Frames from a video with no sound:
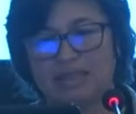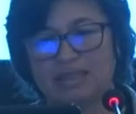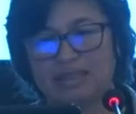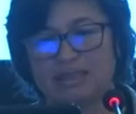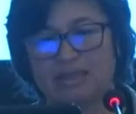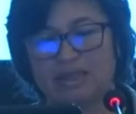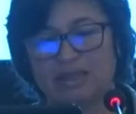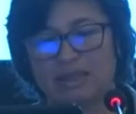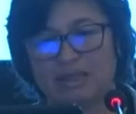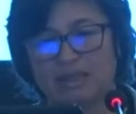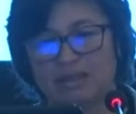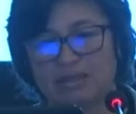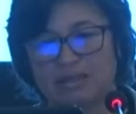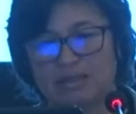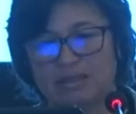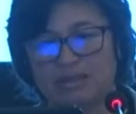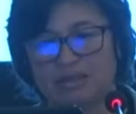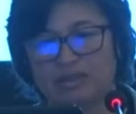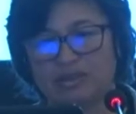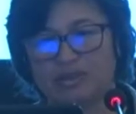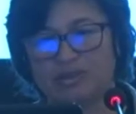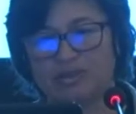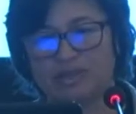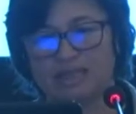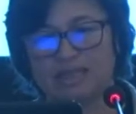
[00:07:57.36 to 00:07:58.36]
uh,
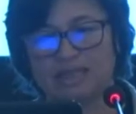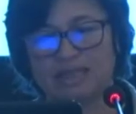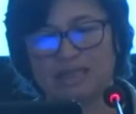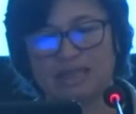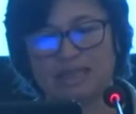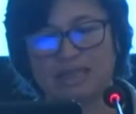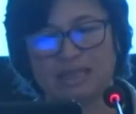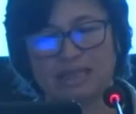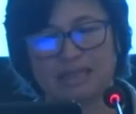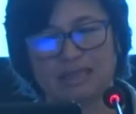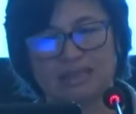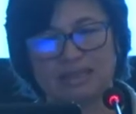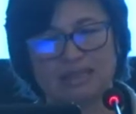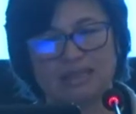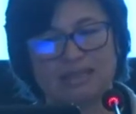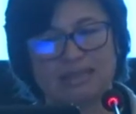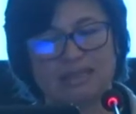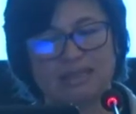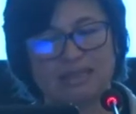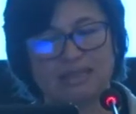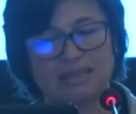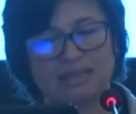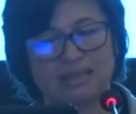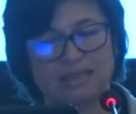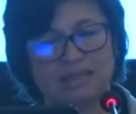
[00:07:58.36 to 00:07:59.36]
to see that
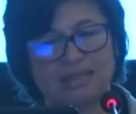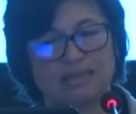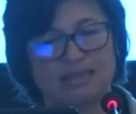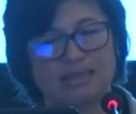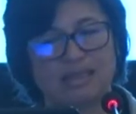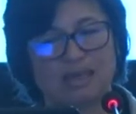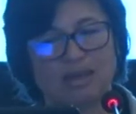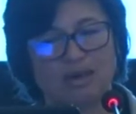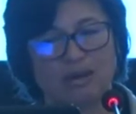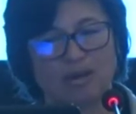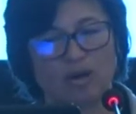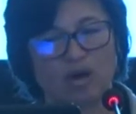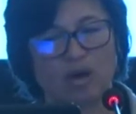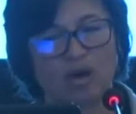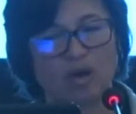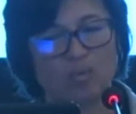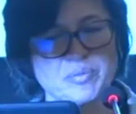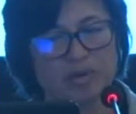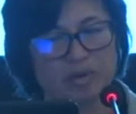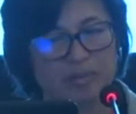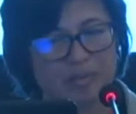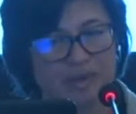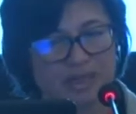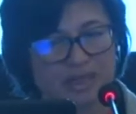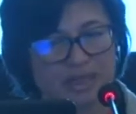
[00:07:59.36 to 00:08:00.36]
uh,
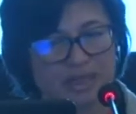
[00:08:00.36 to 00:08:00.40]
homeopathic